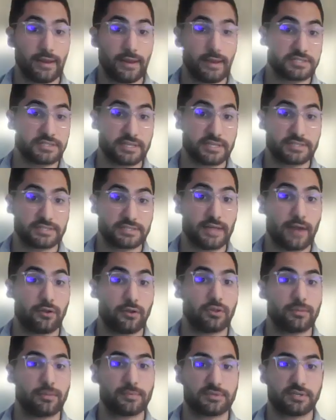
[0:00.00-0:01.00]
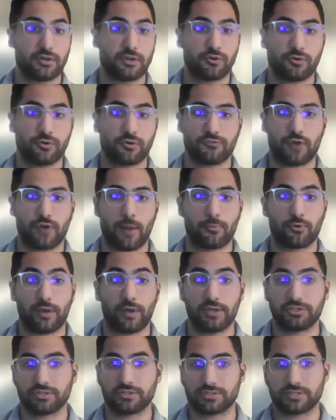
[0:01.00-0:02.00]
it's not only material for
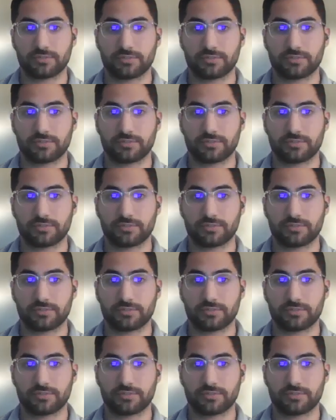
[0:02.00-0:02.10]
operations,